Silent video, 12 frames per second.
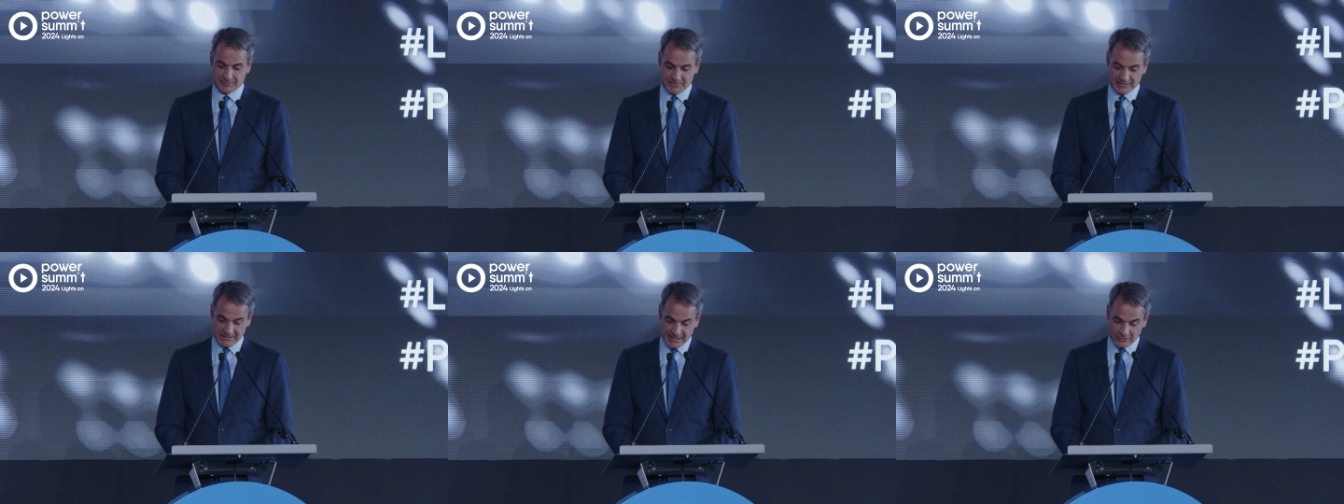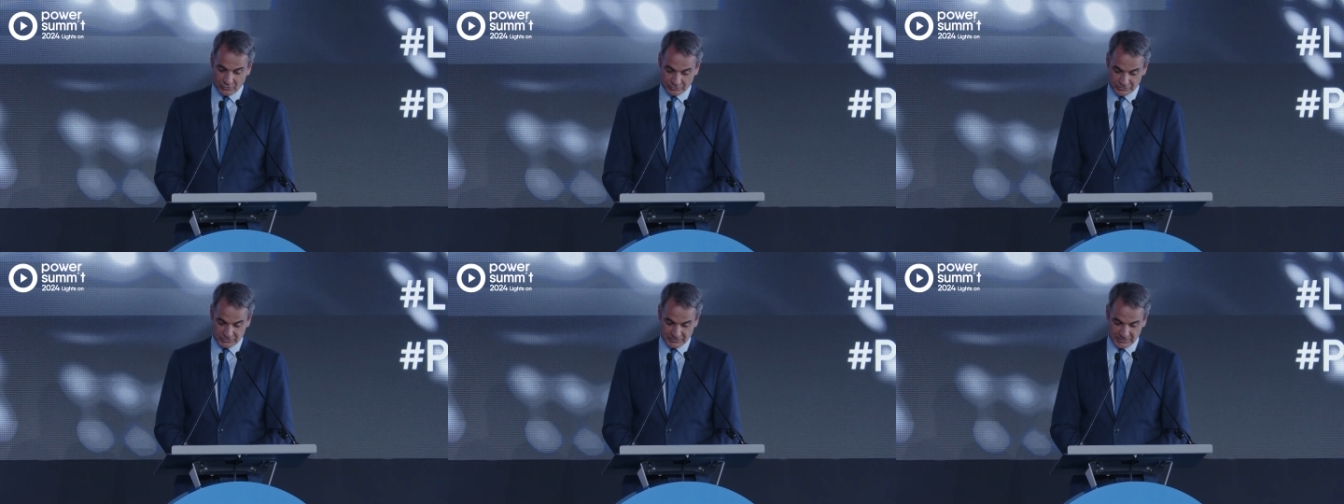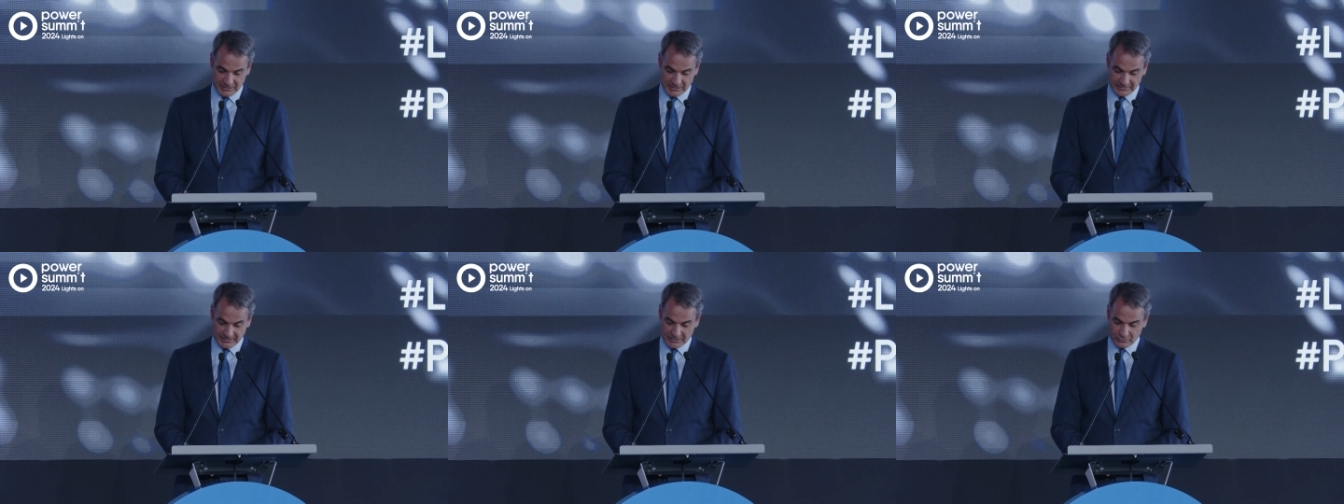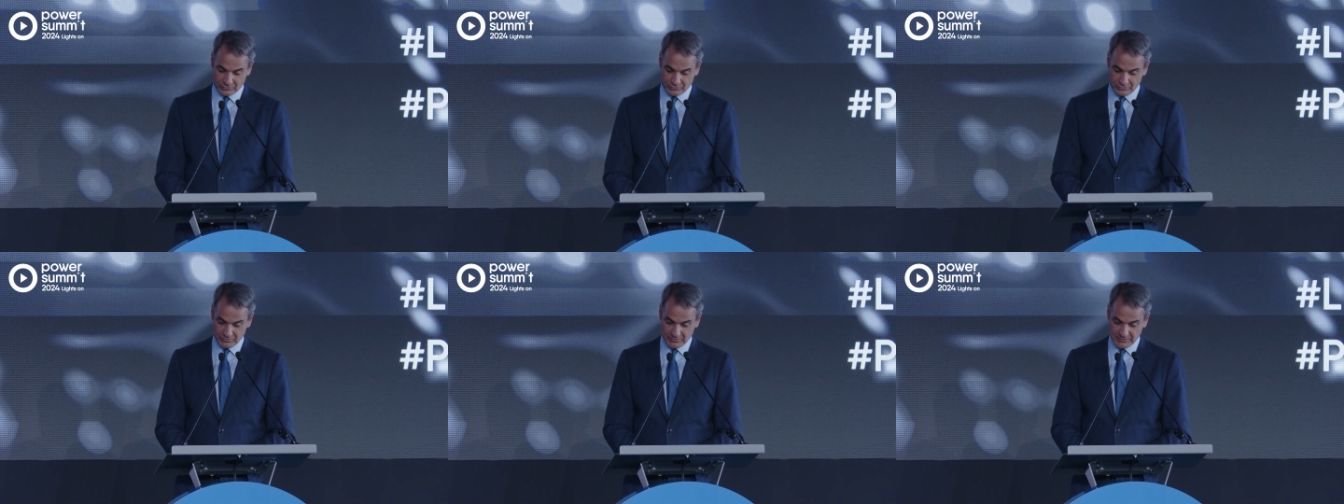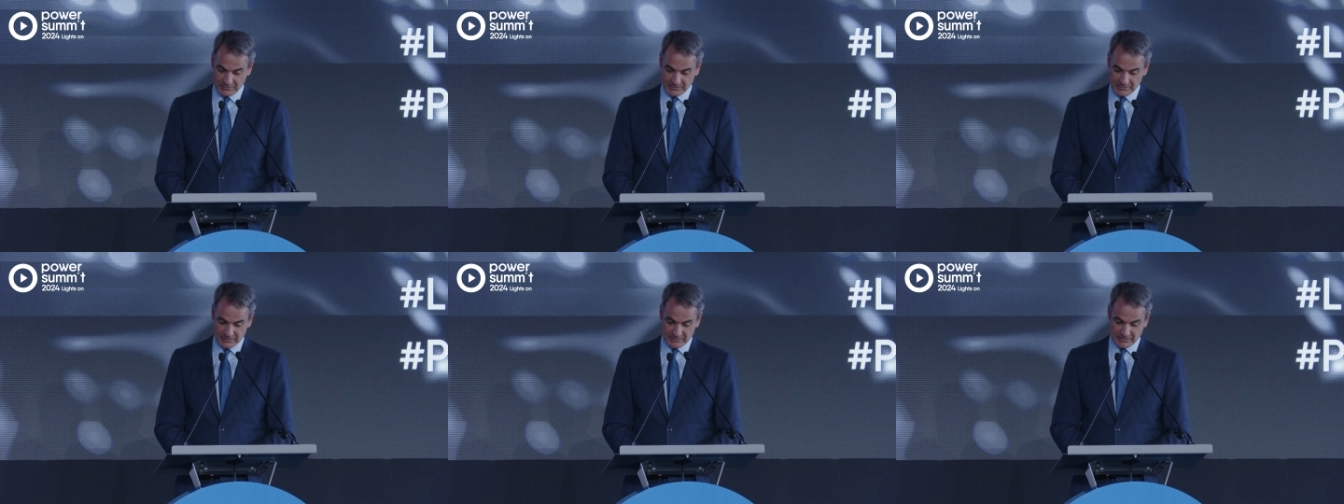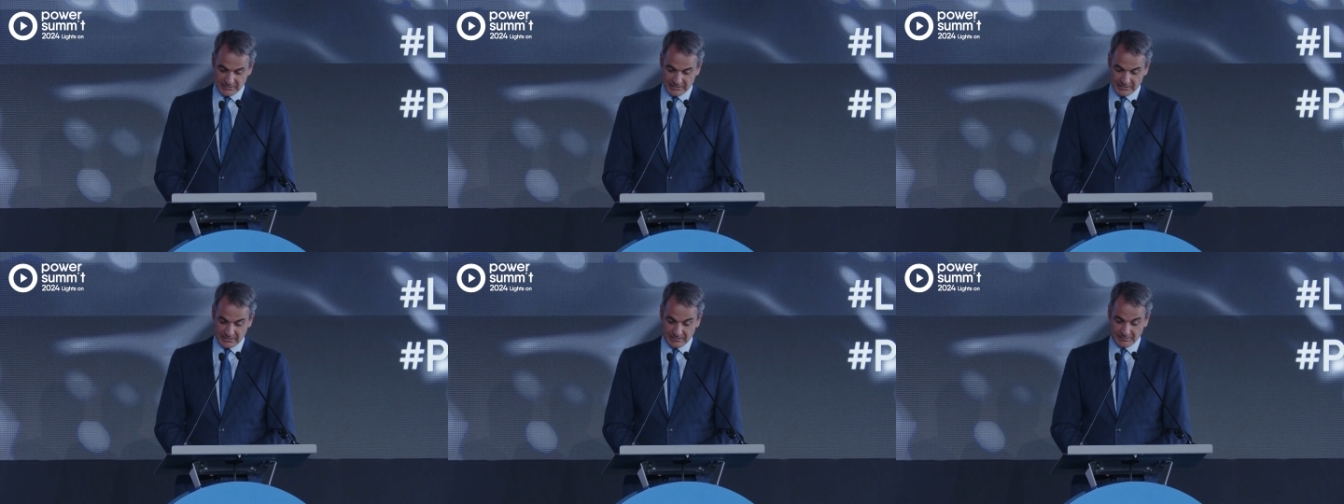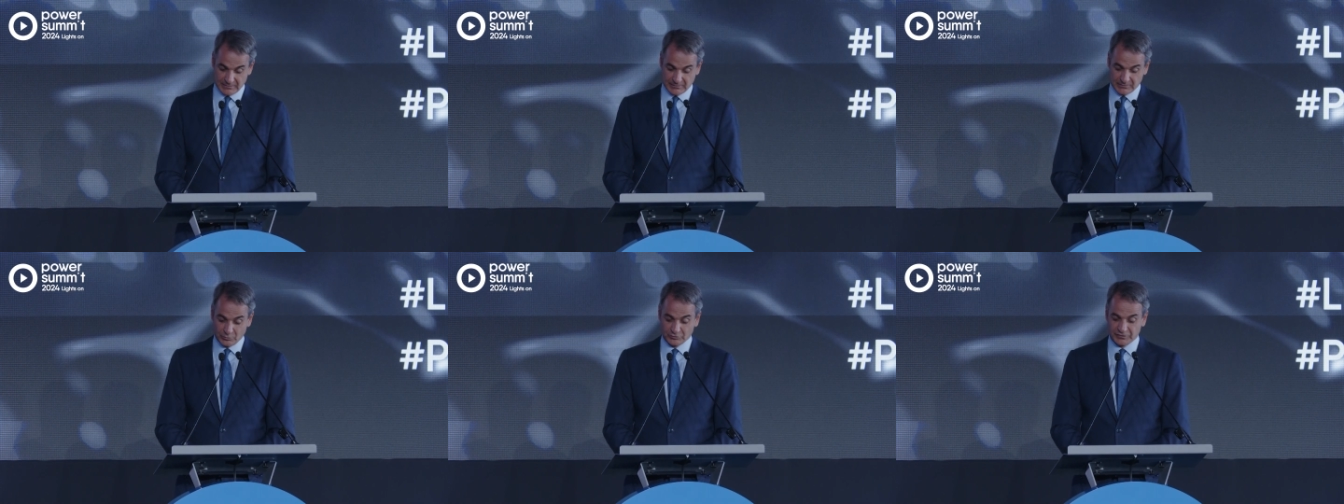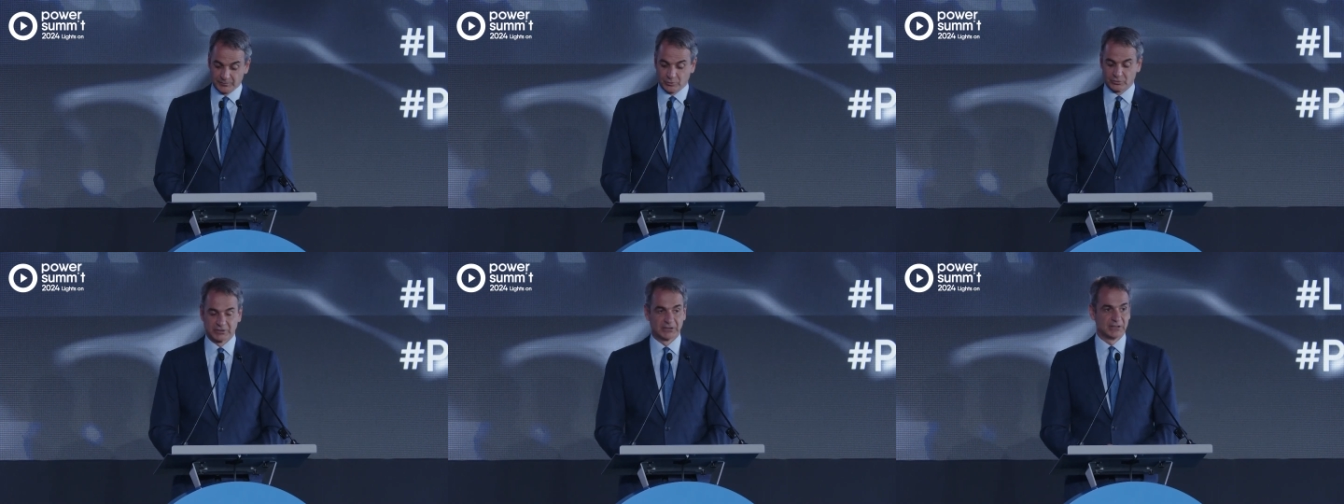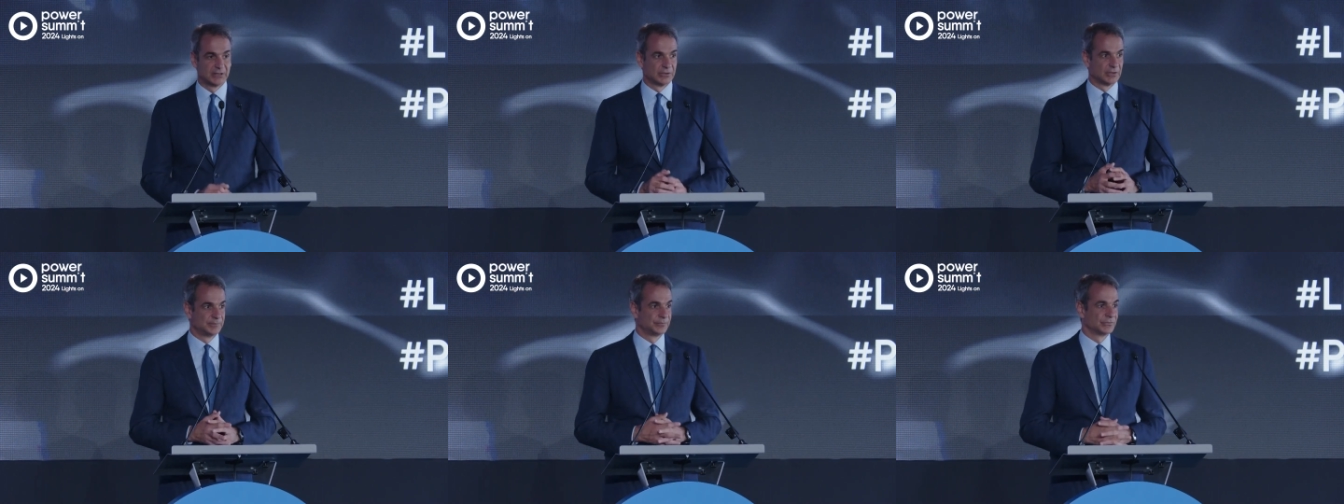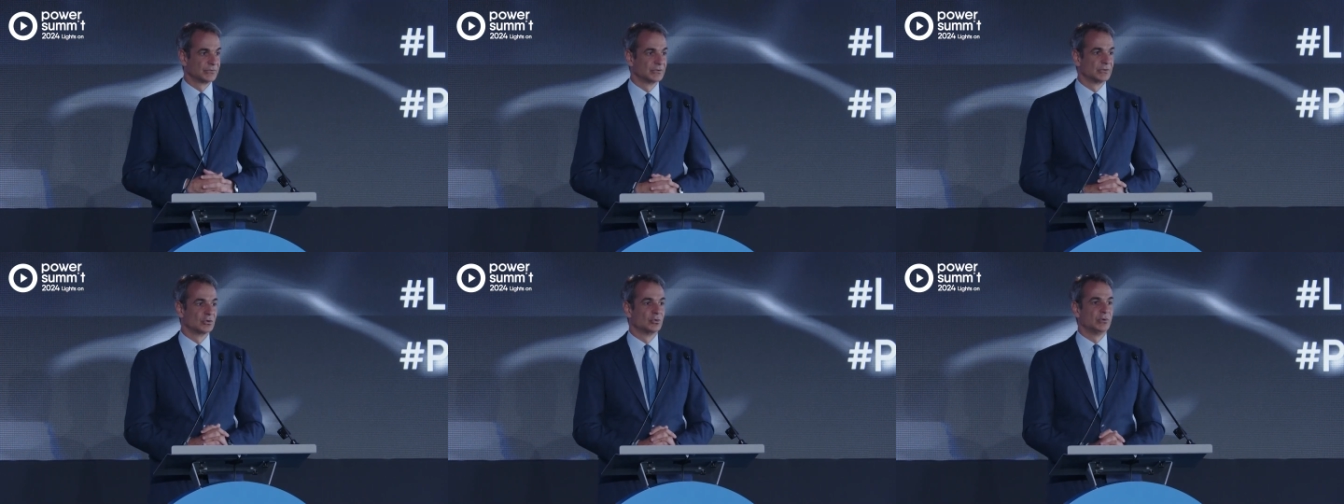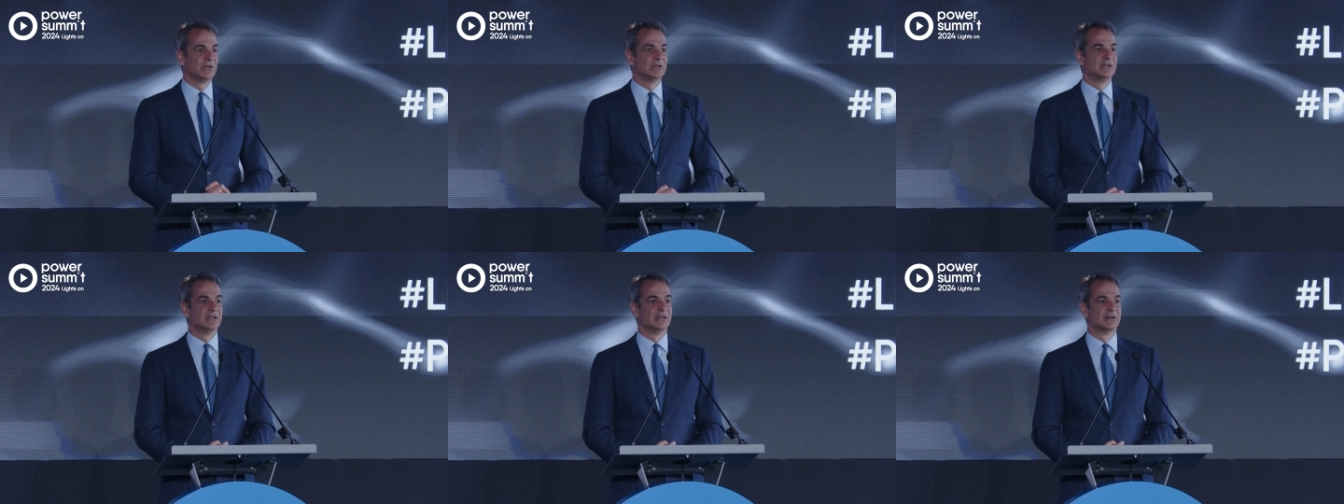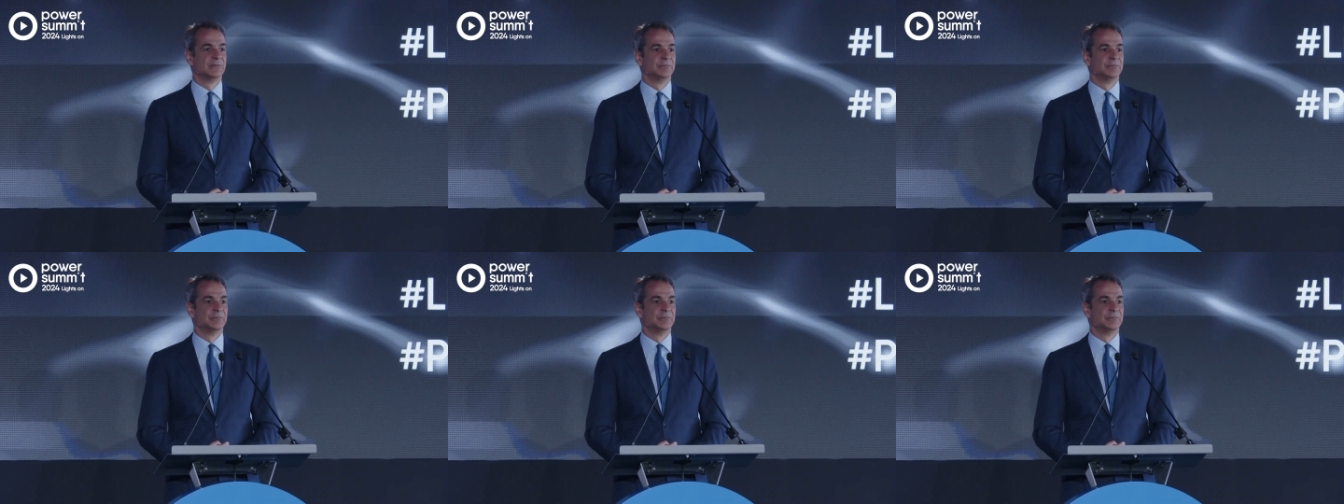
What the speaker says: cannot do. But most importantly, the Green Deal